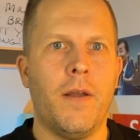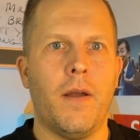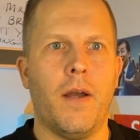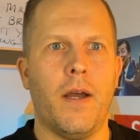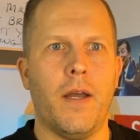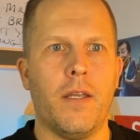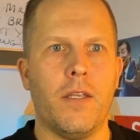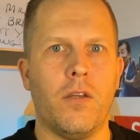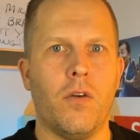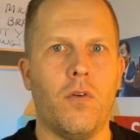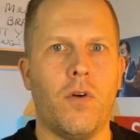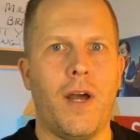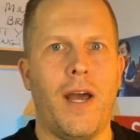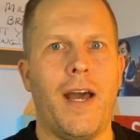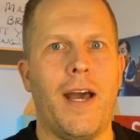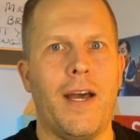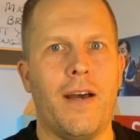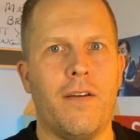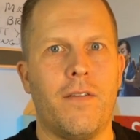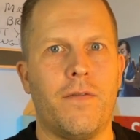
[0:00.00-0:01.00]
uh, you'll
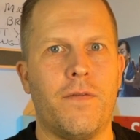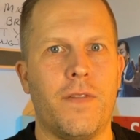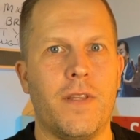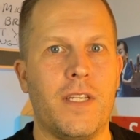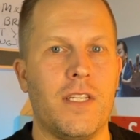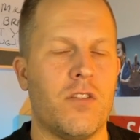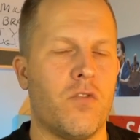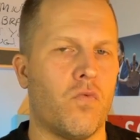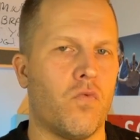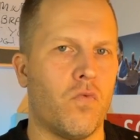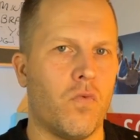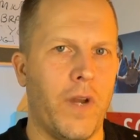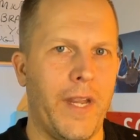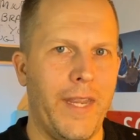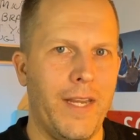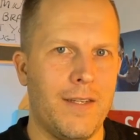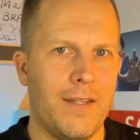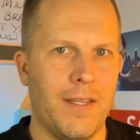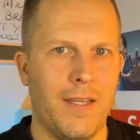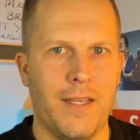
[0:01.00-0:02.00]
have these
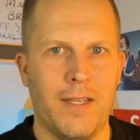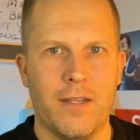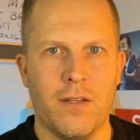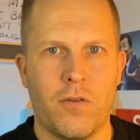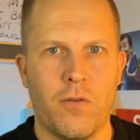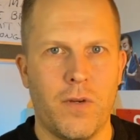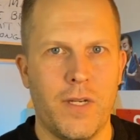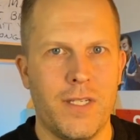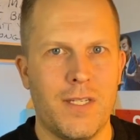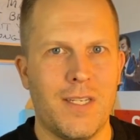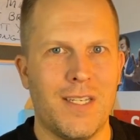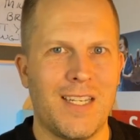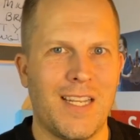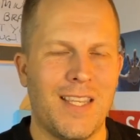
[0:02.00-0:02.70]
rate increases.